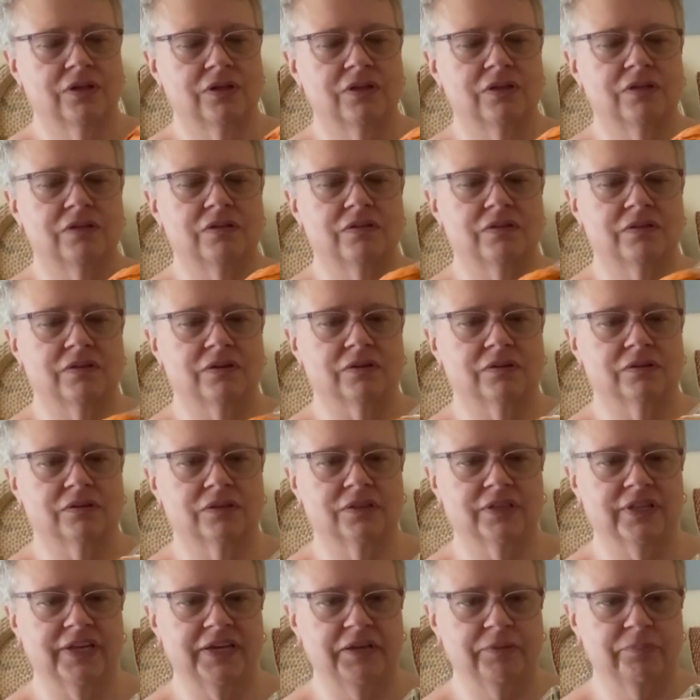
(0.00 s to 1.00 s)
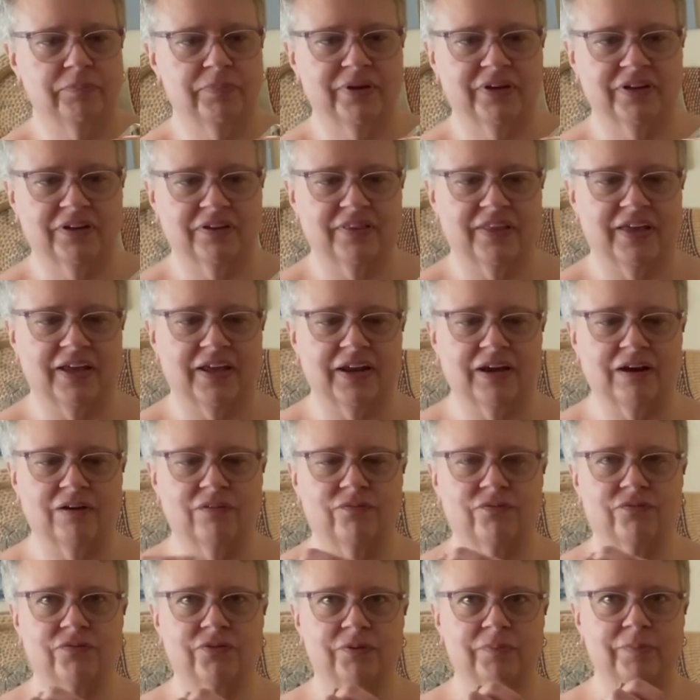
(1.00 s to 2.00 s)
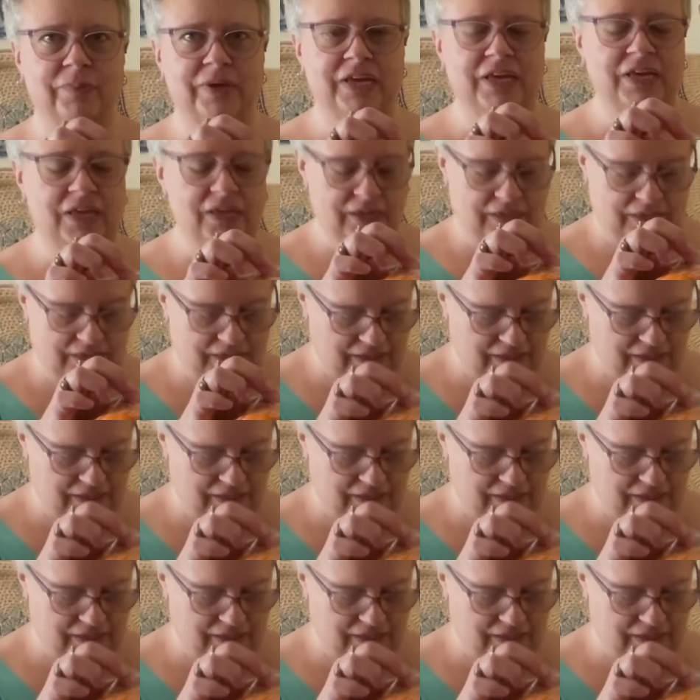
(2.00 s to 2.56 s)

So Lane picked that out for me.